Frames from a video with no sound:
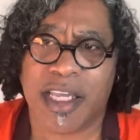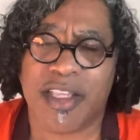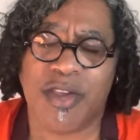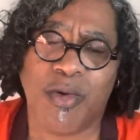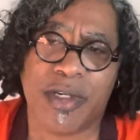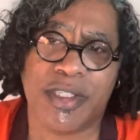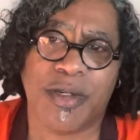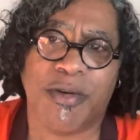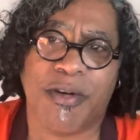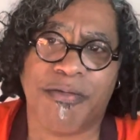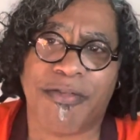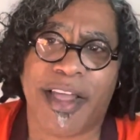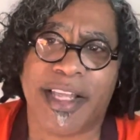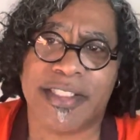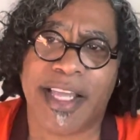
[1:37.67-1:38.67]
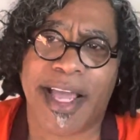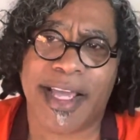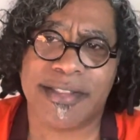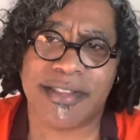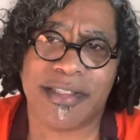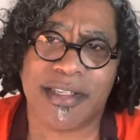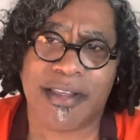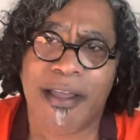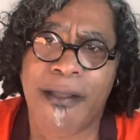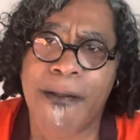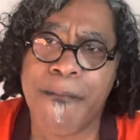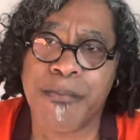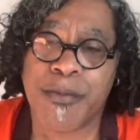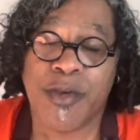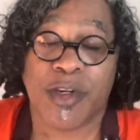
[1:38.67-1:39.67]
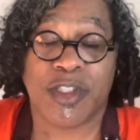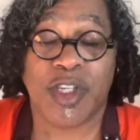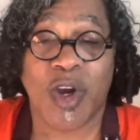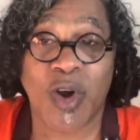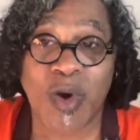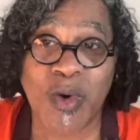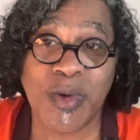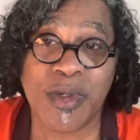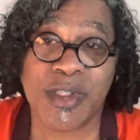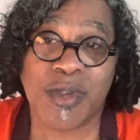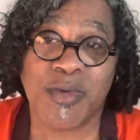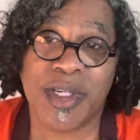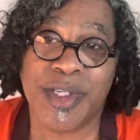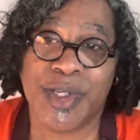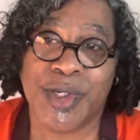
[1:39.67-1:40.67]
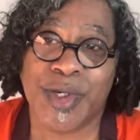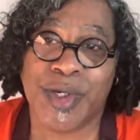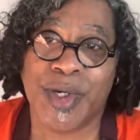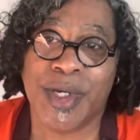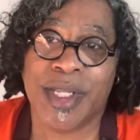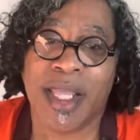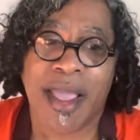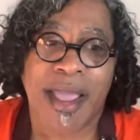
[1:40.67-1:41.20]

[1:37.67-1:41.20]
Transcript: You were doing fantastic. Your tone is really good,